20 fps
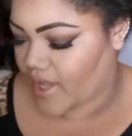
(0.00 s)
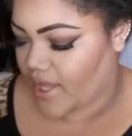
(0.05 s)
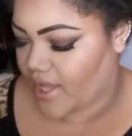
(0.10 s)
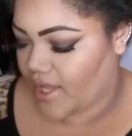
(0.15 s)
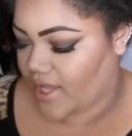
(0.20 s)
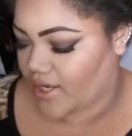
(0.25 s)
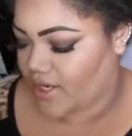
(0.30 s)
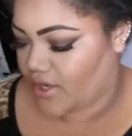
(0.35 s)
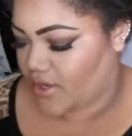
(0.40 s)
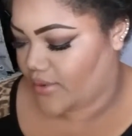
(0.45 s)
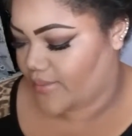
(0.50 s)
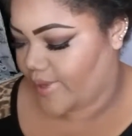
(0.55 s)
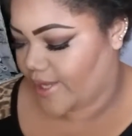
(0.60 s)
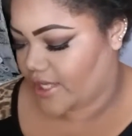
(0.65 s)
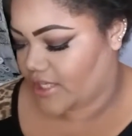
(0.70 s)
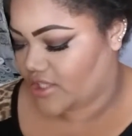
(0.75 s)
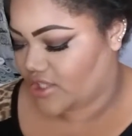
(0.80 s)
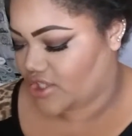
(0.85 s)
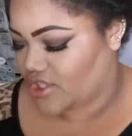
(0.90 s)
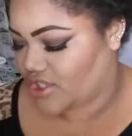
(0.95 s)
And it'll
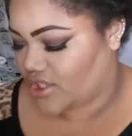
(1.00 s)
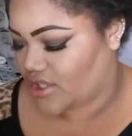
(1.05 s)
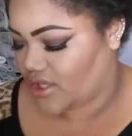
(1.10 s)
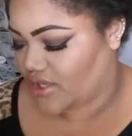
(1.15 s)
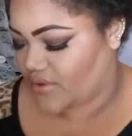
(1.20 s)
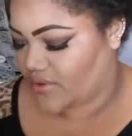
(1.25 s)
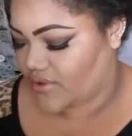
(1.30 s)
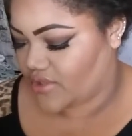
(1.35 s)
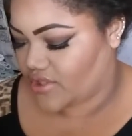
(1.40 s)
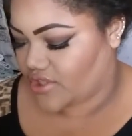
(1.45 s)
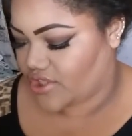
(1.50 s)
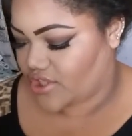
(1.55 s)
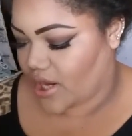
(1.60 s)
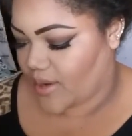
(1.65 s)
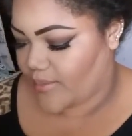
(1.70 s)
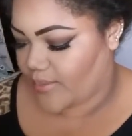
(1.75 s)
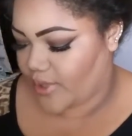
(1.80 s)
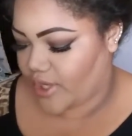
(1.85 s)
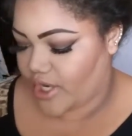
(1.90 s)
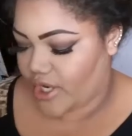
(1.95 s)
make it just look
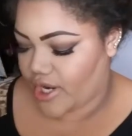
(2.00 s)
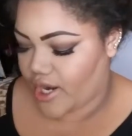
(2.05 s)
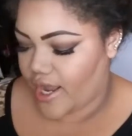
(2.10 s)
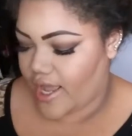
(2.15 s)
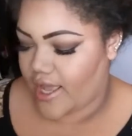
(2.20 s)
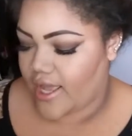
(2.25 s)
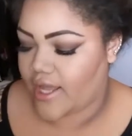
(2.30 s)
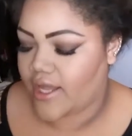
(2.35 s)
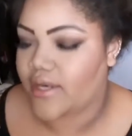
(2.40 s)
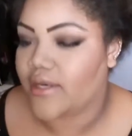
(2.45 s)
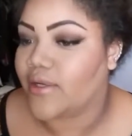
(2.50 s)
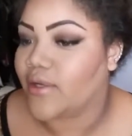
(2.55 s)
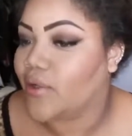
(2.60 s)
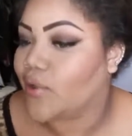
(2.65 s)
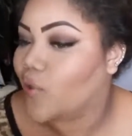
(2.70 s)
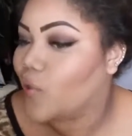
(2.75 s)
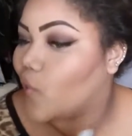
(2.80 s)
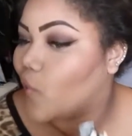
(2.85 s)
sharper and